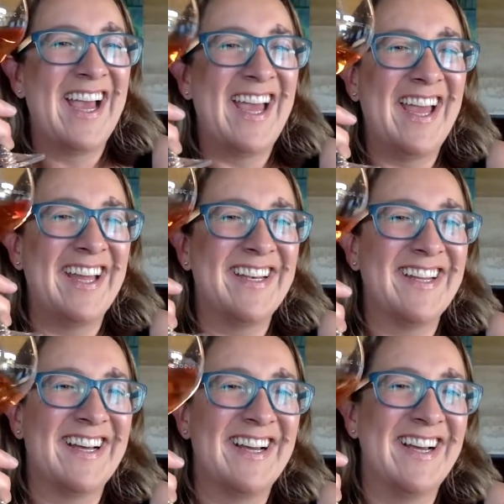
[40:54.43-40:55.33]
And
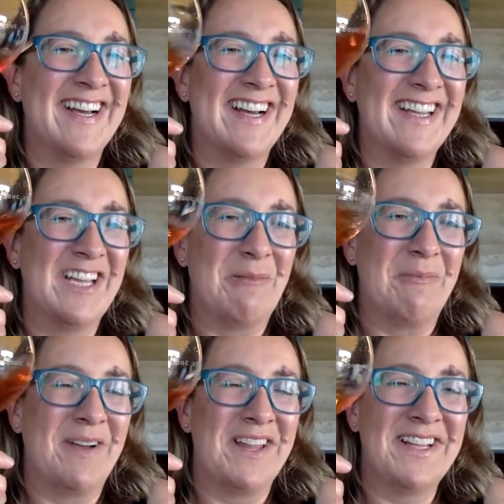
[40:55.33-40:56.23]
yep,
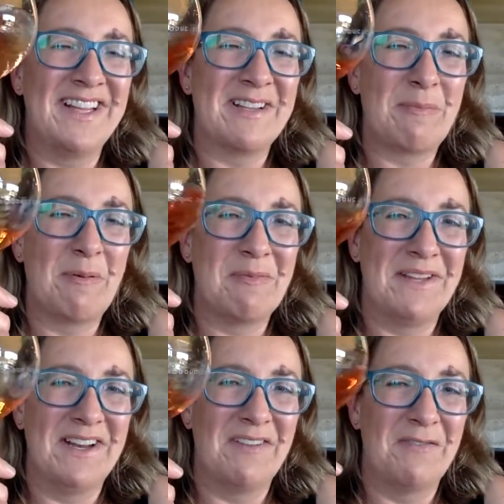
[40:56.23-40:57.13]
I think that's
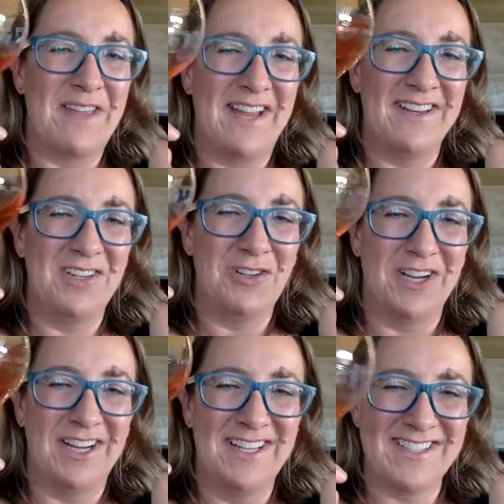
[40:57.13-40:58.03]
probably enough of that, you
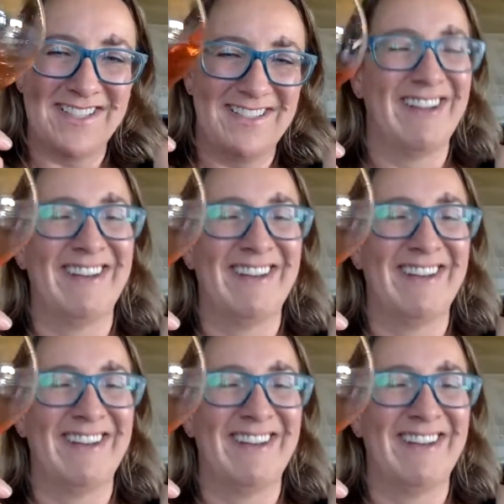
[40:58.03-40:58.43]
guys.